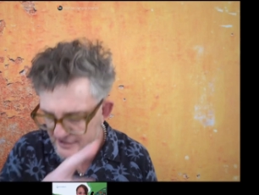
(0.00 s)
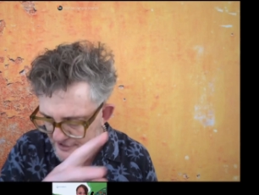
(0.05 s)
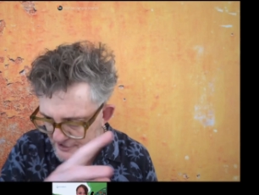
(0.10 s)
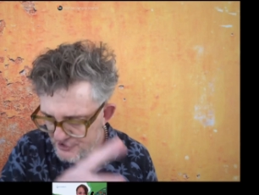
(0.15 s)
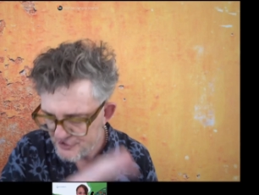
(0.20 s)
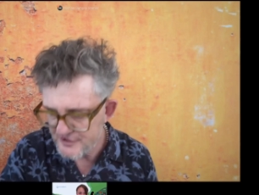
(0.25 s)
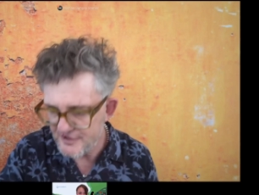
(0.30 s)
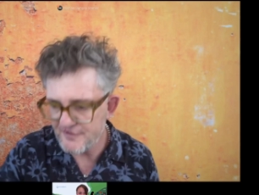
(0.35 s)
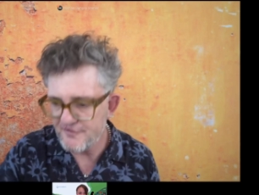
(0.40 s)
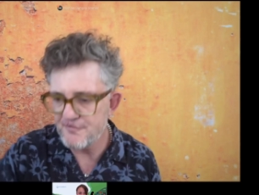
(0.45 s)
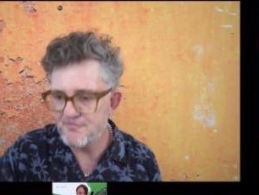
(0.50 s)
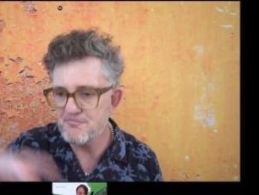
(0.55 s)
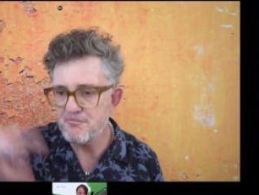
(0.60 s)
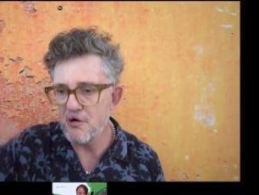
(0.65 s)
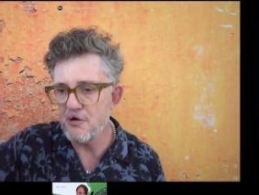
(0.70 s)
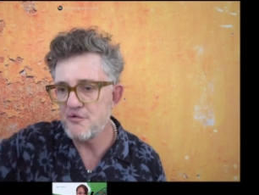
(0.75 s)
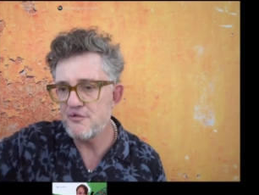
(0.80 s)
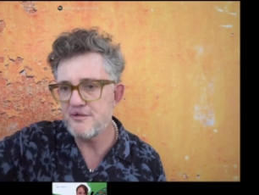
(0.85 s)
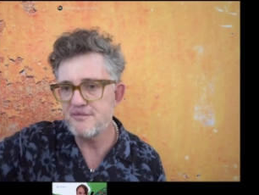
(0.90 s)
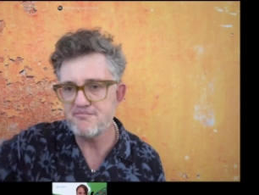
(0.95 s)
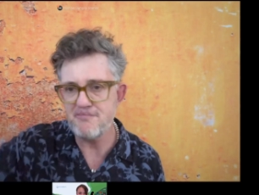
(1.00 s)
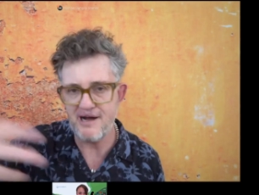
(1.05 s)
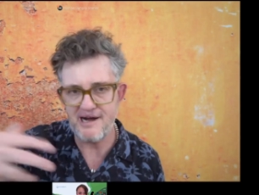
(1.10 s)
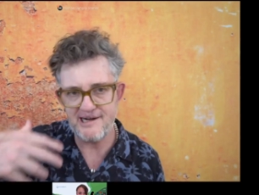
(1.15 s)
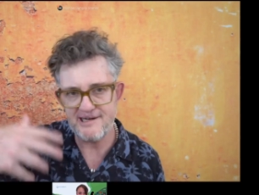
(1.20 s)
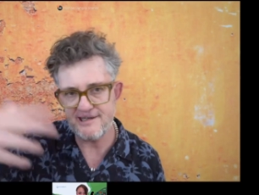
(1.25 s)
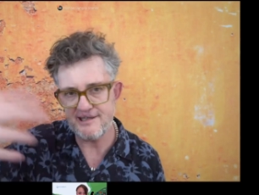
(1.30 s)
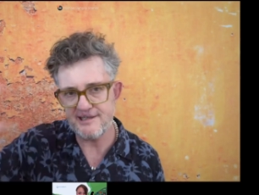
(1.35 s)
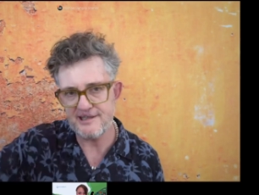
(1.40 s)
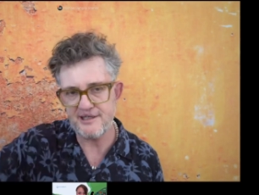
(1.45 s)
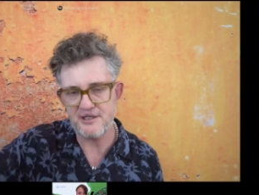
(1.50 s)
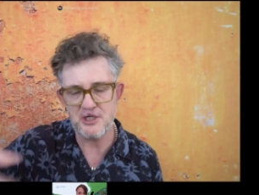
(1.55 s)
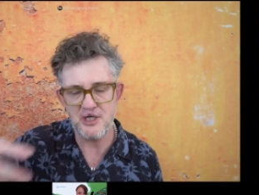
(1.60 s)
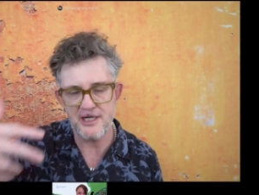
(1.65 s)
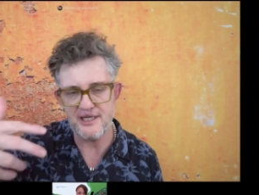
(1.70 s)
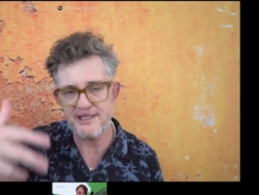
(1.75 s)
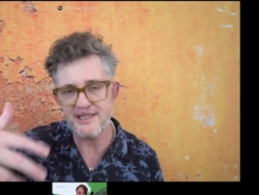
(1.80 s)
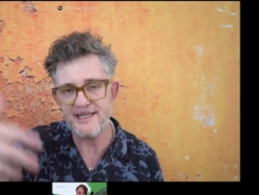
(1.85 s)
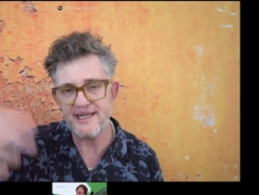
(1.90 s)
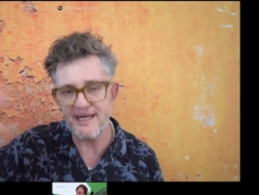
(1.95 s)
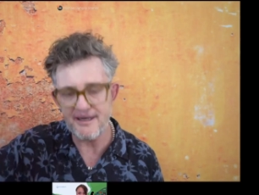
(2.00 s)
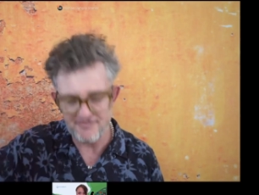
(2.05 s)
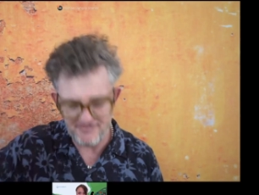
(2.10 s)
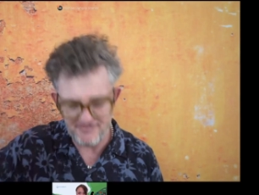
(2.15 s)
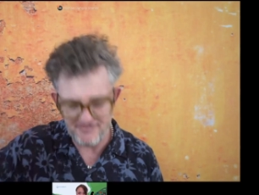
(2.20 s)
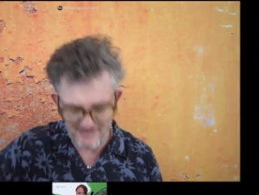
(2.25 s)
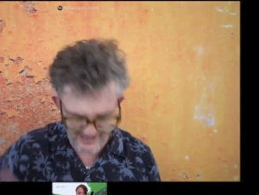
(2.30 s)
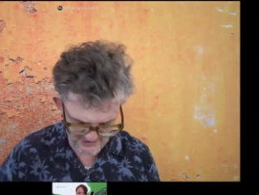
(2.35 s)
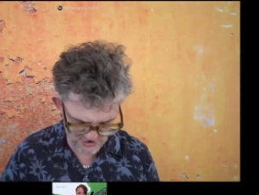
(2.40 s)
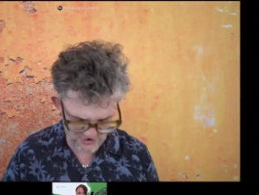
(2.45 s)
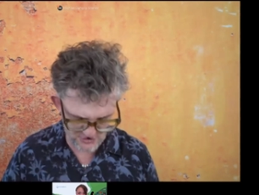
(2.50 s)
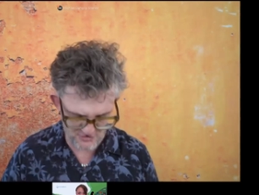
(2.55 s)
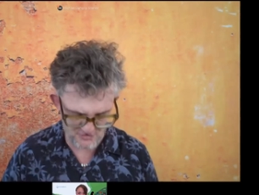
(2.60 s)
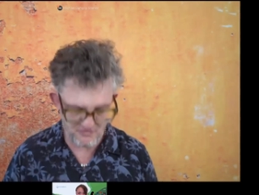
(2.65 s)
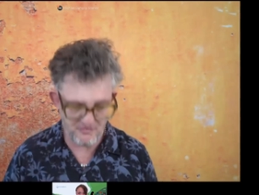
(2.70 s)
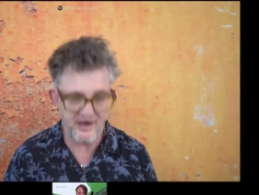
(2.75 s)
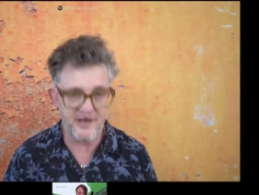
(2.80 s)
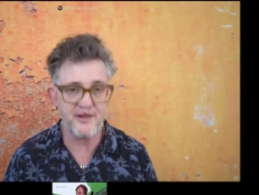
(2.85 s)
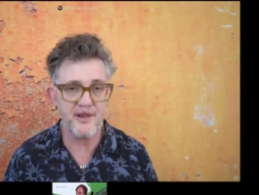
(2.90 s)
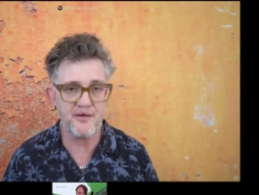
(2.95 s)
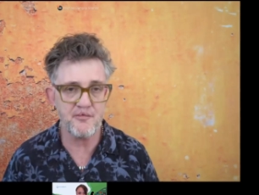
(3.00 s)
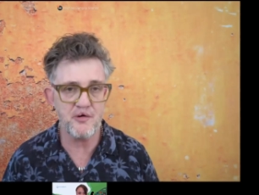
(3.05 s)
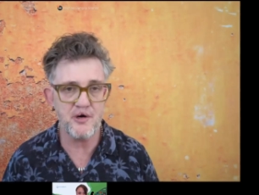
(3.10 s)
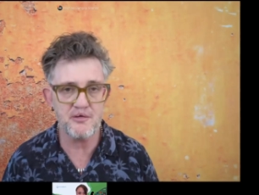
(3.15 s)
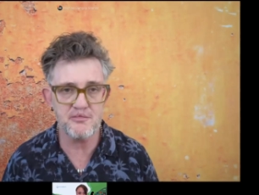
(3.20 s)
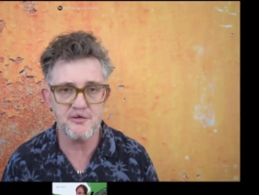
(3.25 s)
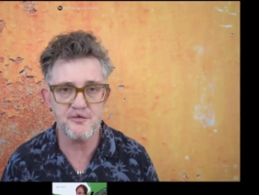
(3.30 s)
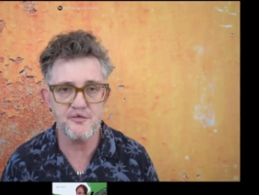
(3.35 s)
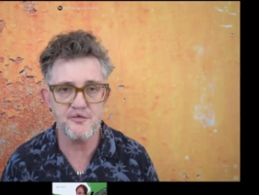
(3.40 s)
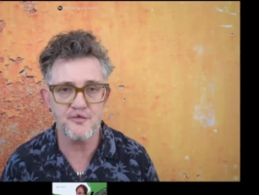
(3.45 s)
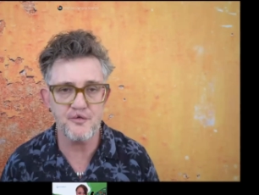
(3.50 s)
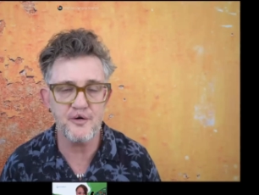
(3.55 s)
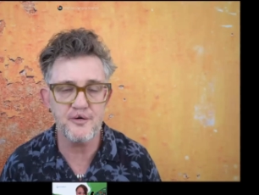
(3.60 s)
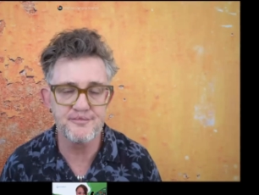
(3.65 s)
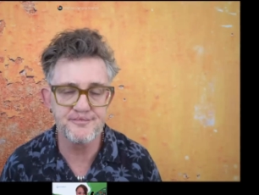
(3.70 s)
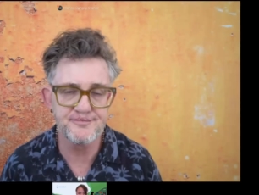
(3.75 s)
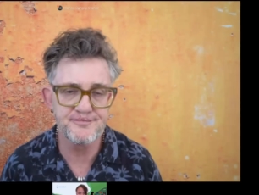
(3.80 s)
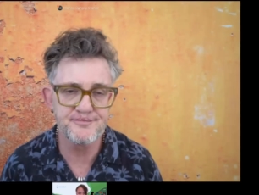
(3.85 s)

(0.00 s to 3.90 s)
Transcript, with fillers: You give both parties the chance to get back to where they were before.